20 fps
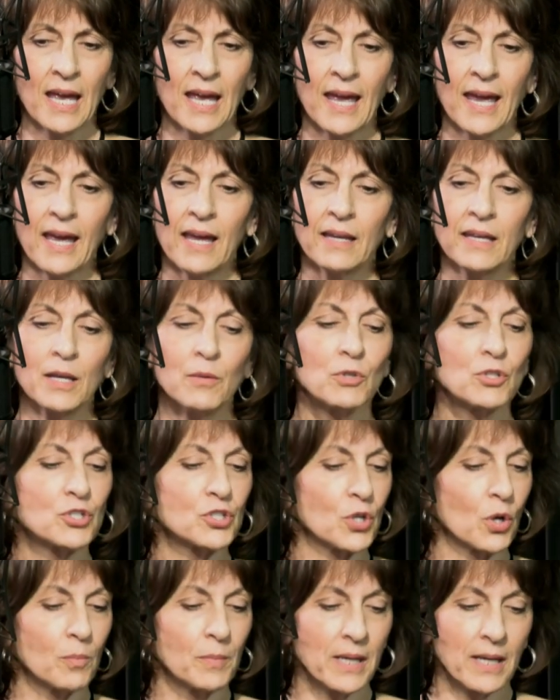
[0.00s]
And he would
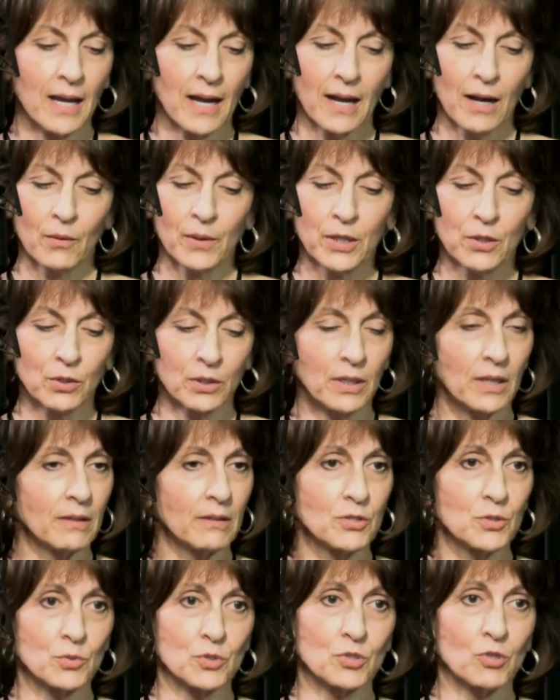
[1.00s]
show me how he couldn't get
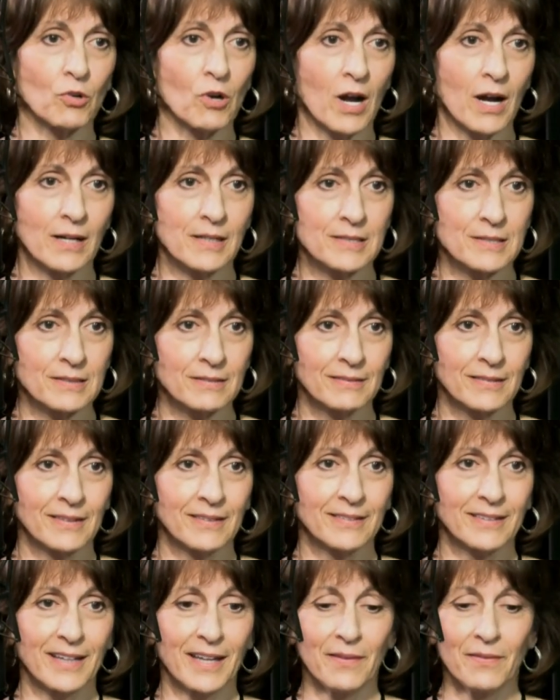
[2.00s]
into his Crocs
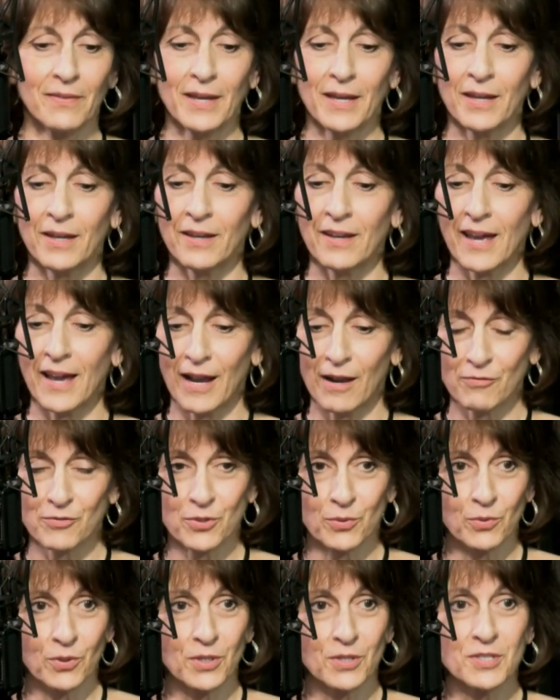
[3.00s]
and then
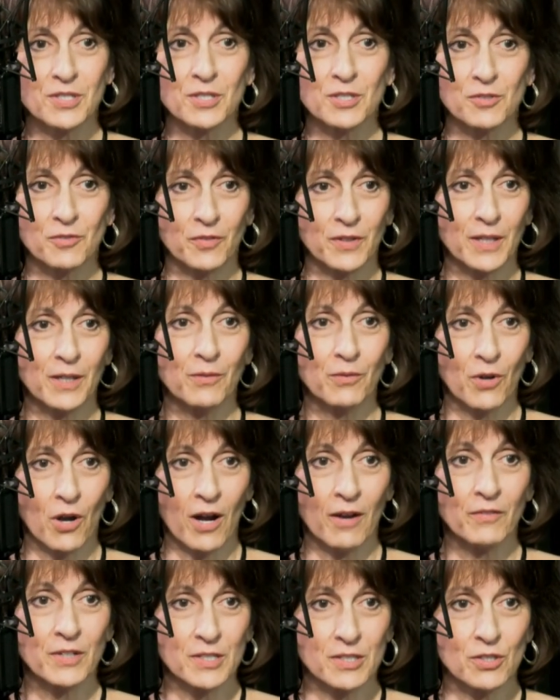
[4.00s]
afterwards his feet
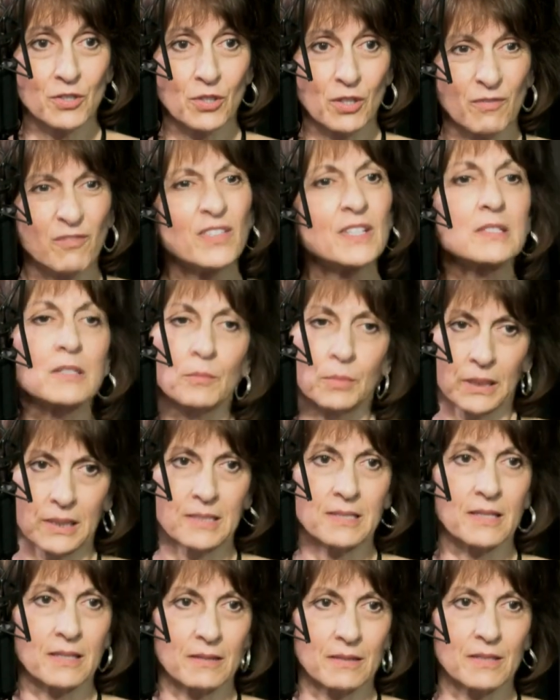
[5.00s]
obviously you can visibly
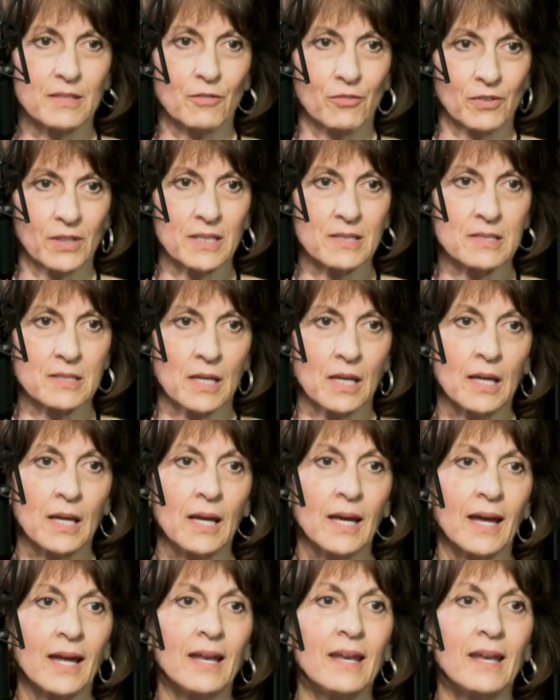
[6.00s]
see the difference wow